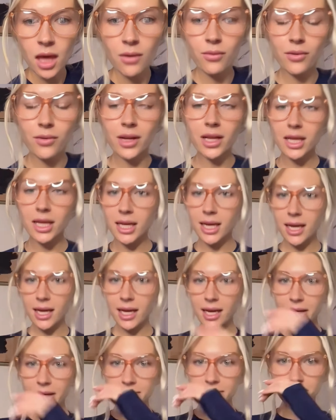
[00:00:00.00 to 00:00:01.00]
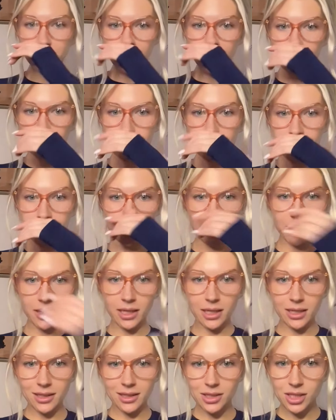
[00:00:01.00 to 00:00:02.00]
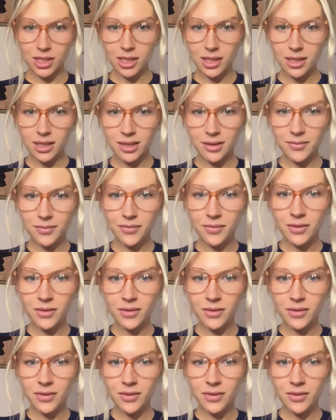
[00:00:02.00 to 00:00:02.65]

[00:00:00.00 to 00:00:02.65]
Really? I'm sorry, Angie.